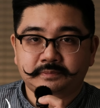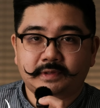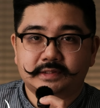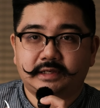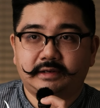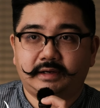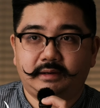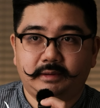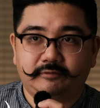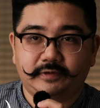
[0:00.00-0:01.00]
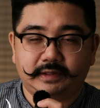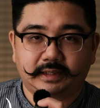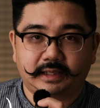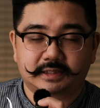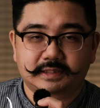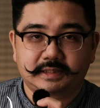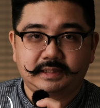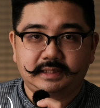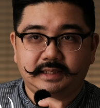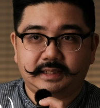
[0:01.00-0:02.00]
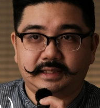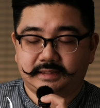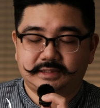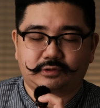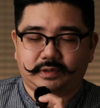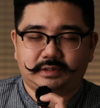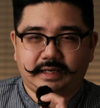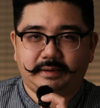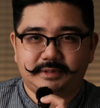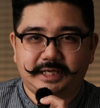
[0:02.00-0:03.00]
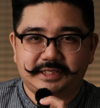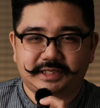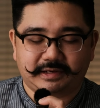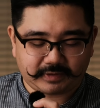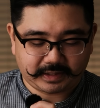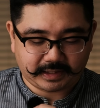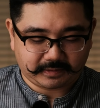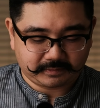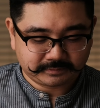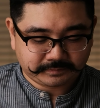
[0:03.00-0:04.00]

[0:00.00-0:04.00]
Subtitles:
That's kind of how I'm feeling it. How I'm tasting it right now.